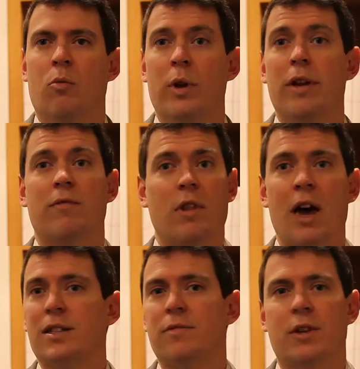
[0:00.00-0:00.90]
We have
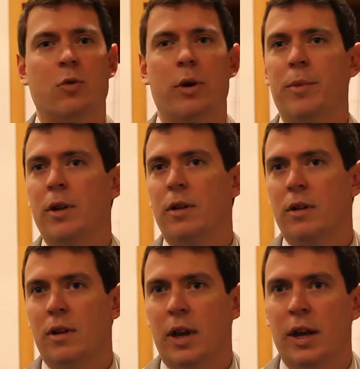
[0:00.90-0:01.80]
lots of equipment
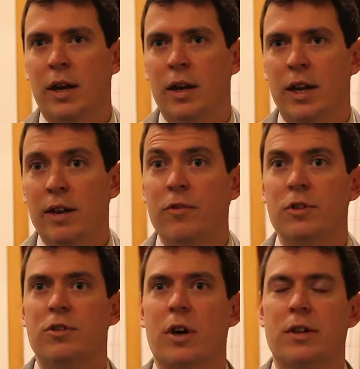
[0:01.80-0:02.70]
and
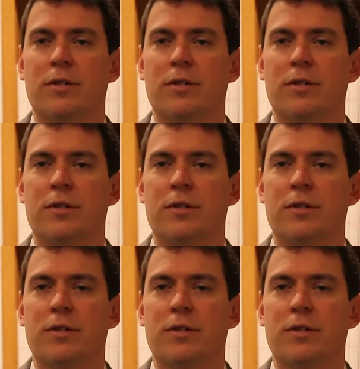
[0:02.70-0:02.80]
infrastructure